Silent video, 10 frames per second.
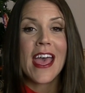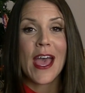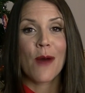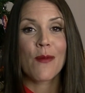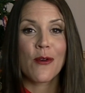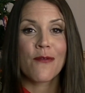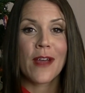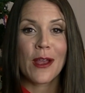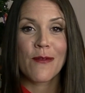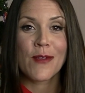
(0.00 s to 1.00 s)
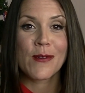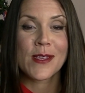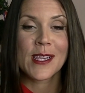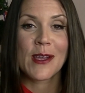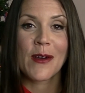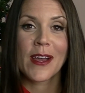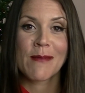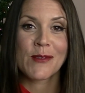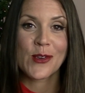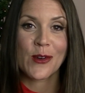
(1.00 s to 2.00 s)
Help your fellow viewers along and
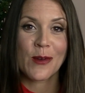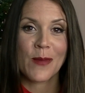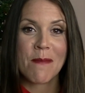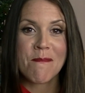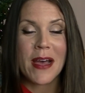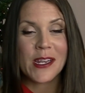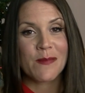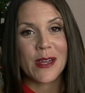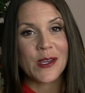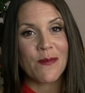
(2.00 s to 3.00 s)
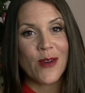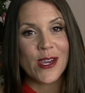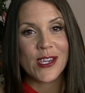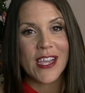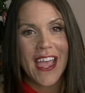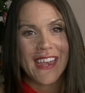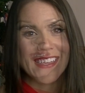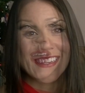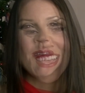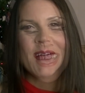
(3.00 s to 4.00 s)
I'm sure it'll be much, much
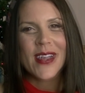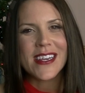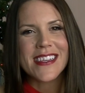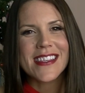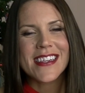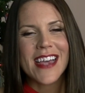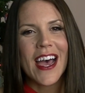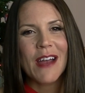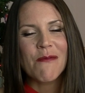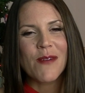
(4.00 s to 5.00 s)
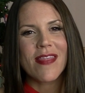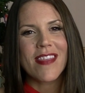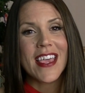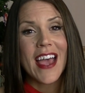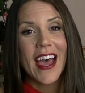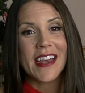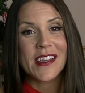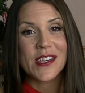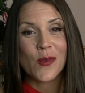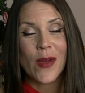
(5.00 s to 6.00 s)
appreciated. I'm going to start with the
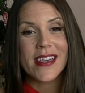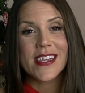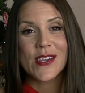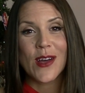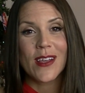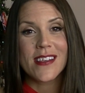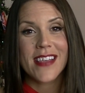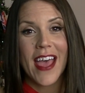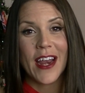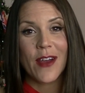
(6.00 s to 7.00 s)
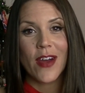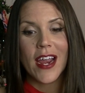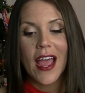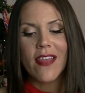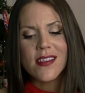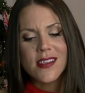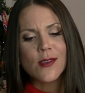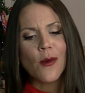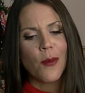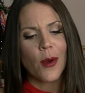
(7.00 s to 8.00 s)
under $20 category and this
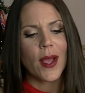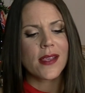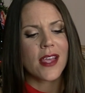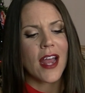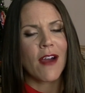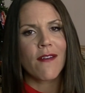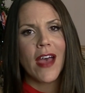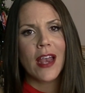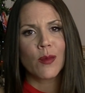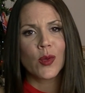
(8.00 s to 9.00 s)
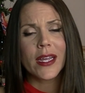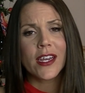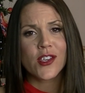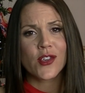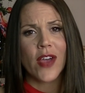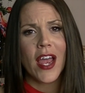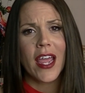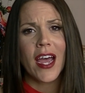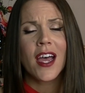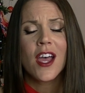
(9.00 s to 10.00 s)
is all products that are available in
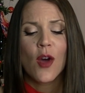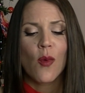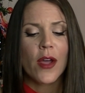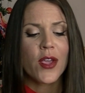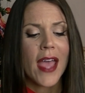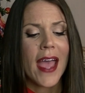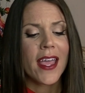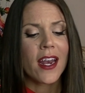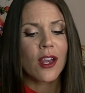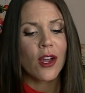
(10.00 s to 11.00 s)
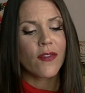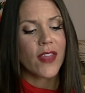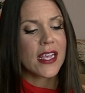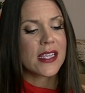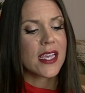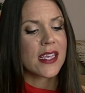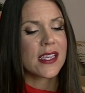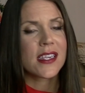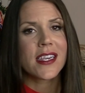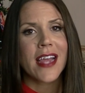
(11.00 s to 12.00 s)
Australia. While you can get a lot of these things
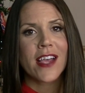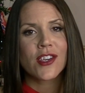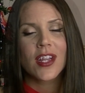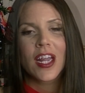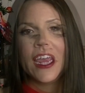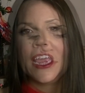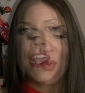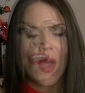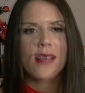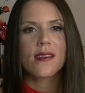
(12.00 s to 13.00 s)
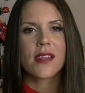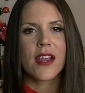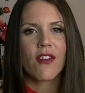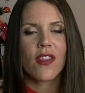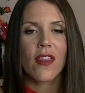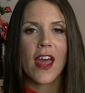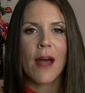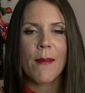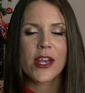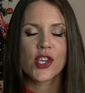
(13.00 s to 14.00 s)
internationally, prices and everything that
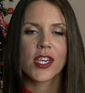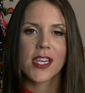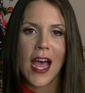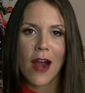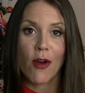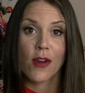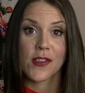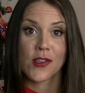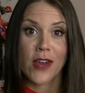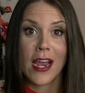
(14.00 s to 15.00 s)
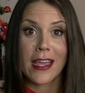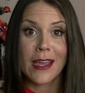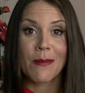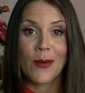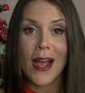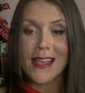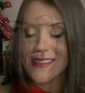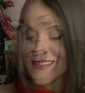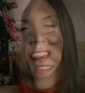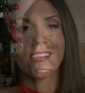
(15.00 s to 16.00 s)
I mentioned are Australian
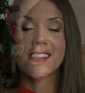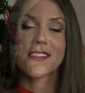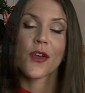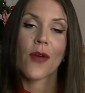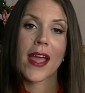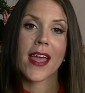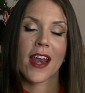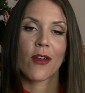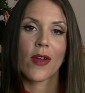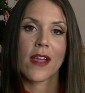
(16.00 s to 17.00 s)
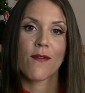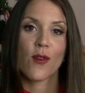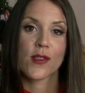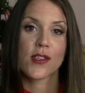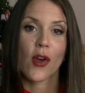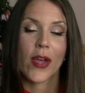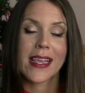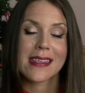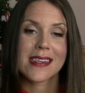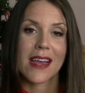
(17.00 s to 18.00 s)
prices. This is a great category for
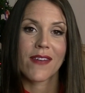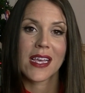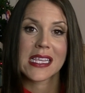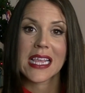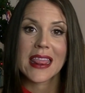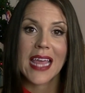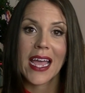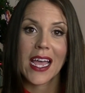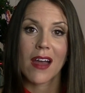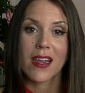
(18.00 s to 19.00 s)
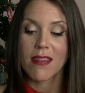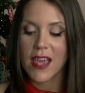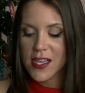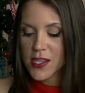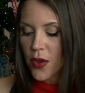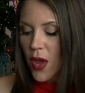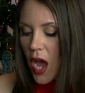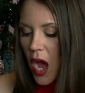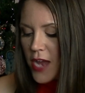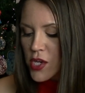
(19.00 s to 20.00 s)
stocking stuffers and that kind of thing. So
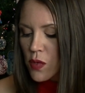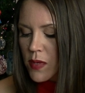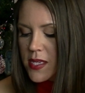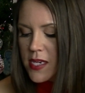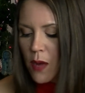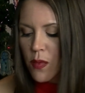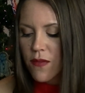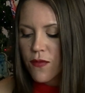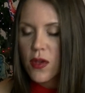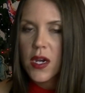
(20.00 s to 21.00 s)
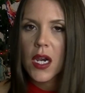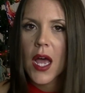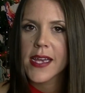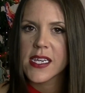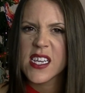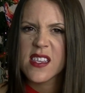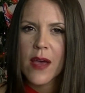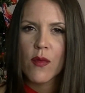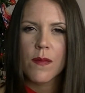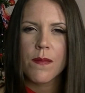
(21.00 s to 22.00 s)
I do want to start with a few little ideas
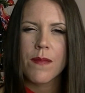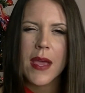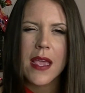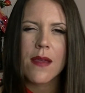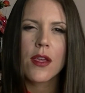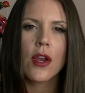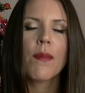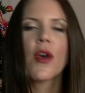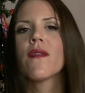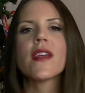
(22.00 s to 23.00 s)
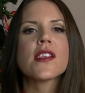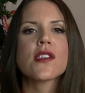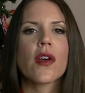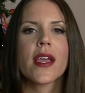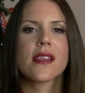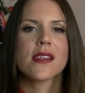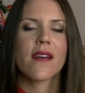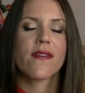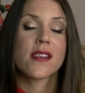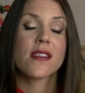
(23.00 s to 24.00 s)
that would be, you know, perfect stocking
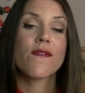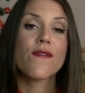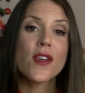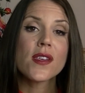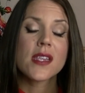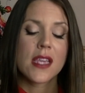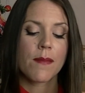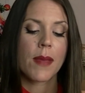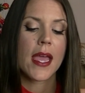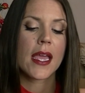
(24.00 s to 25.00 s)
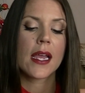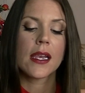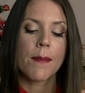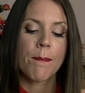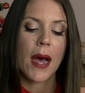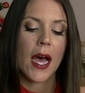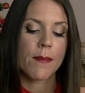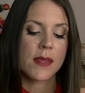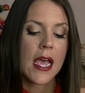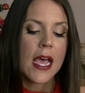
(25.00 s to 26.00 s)
stuffers. The first thing being lip
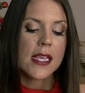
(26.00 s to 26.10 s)
balms.